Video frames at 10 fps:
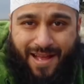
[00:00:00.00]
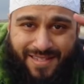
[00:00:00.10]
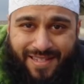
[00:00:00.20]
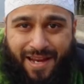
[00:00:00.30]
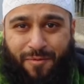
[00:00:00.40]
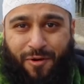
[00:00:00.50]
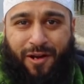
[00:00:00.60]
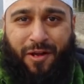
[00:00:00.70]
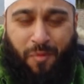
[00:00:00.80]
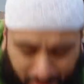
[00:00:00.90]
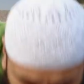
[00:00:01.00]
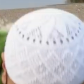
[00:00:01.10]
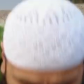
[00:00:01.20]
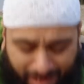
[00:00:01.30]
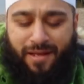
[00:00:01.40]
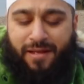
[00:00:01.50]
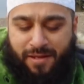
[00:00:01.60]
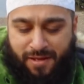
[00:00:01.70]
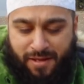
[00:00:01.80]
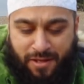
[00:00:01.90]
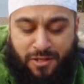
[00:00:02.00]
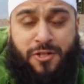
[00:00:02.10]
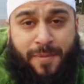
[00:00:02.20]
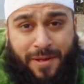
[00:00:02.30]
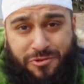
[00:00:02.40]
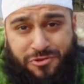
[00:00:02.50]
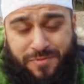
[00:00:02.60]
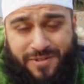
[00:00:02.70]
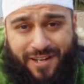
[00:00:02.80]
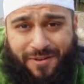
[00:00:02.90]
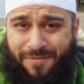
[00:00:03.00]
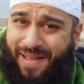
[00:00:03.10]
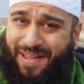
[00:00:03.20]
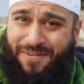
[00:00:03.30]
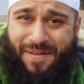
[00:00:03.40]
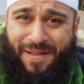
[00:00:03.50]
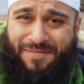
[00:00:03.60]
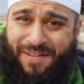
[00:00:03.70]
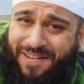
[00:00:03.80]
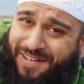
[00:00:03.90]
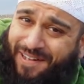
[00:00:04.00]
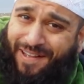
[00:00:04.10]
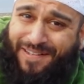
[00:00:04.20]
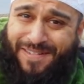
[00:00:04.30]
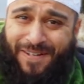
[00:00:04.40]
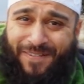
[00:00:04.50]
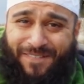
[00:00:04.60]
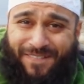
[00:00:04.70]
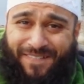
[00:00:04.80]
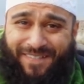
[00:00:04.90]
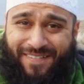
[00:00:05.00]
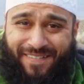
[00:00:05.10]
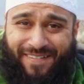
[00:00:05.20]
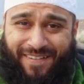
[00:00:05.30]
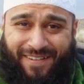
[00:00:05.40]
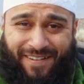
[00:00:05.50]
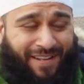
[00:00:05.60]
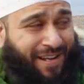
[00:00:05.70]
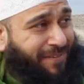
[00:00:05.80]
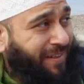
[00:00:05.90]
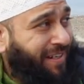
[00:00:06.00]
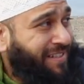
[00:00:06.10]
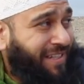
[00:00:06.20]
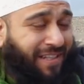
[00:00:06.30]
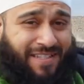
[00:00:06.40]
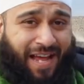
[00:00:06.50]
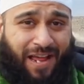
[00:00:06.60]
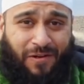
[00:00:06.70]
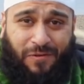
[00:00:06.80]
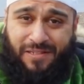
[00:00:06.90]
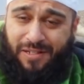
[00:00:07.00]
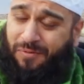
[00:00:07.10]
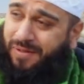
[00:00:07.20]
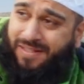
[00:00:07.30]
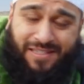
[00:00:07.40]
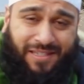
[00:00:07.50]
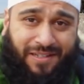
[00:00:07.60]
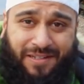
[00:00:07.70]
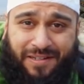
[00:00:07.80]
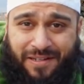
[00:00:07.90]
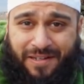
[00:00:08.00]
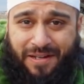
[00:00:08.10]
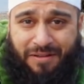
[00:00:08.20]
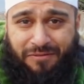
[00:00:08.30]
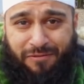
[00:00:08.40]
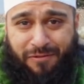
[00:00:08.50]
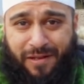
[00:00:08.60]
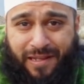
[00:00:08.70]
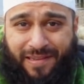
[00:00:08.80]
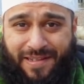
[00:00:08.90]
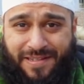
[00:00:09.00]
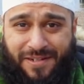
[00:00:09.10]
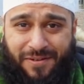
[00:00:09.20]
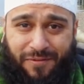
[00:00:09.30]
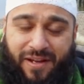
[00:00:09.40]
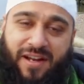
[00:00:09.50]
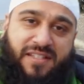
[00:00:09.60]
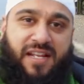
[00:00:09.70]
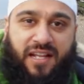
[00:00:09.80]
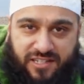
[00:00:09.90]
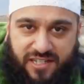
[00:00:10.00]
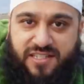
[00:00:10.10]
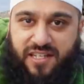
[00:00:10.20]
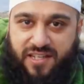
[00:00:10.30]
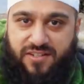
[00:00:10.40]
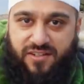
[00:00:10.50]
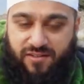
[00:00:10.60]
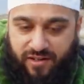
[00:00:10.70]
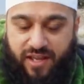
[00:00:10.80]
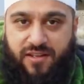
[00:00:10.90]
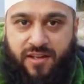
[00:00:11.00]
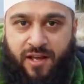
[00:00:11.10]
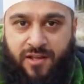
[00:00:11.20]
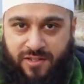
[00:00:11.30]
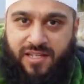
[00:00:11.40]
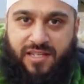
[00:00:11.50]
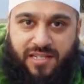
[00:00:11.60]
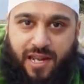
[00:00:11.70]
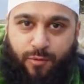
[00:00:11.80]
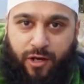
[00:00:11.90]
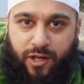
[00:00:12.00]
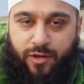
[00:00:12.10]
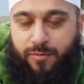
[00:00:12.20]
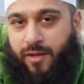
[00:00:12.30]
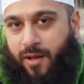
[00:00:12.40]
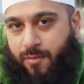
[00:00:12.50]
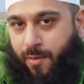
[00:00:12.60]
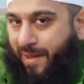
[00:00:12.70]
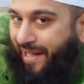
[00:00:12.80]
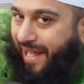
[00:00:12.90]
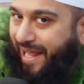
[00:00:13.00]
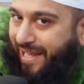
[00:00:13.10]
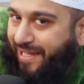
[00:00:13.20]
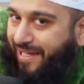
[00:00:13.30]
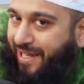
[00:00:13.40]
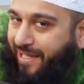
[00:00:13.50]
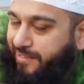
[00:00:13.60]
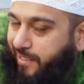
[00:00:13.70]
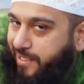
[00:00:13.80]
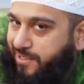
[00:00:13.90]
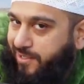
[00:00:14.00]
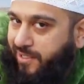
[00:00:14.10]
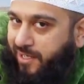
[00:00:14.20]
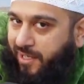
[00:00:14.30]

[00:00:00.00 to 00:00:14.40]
Assalamu alaikum. Welcome back to my YouTube channel. Man, oh man, oh man, you like SQ? If it isn't the titles, then it's the freaking lizard over here. It's not just a lizard, okay? So say assalamu alaikum. My man Layl the lizard.